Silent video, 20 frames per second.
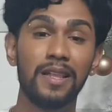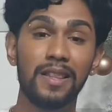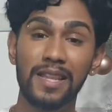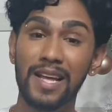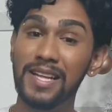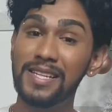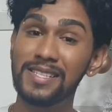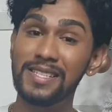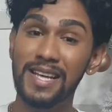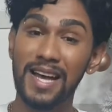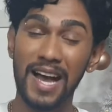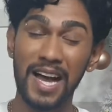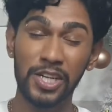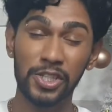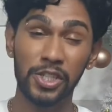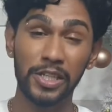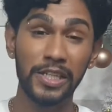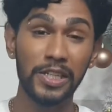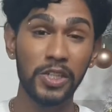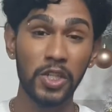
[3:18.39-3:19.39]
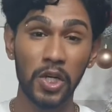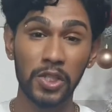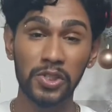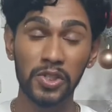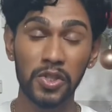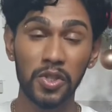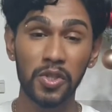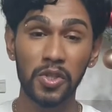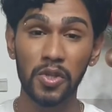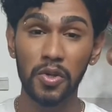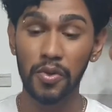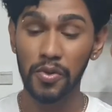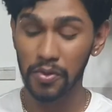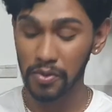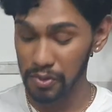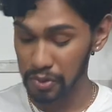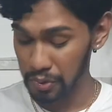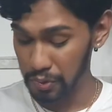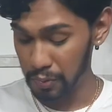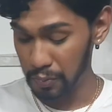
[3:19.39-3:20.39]
that's actually not
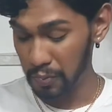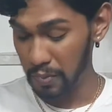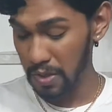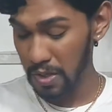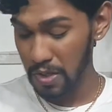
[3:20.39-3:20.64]
true.